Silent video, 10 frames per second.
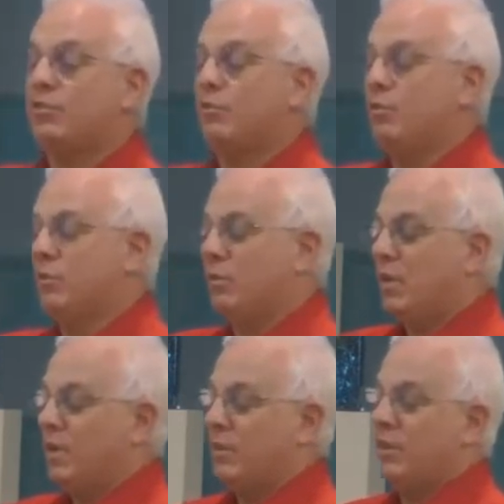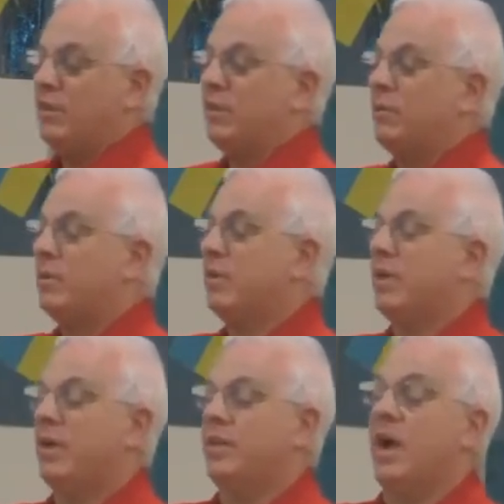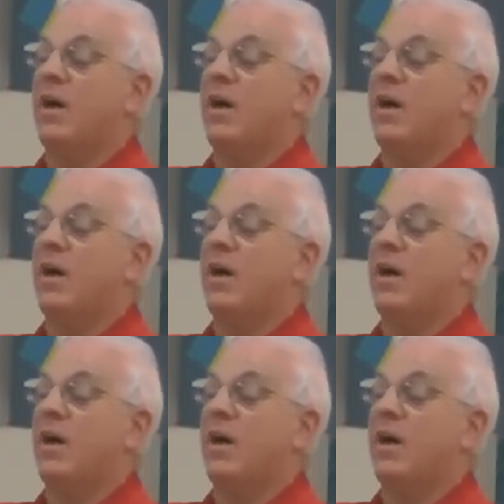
through the, the, the, the,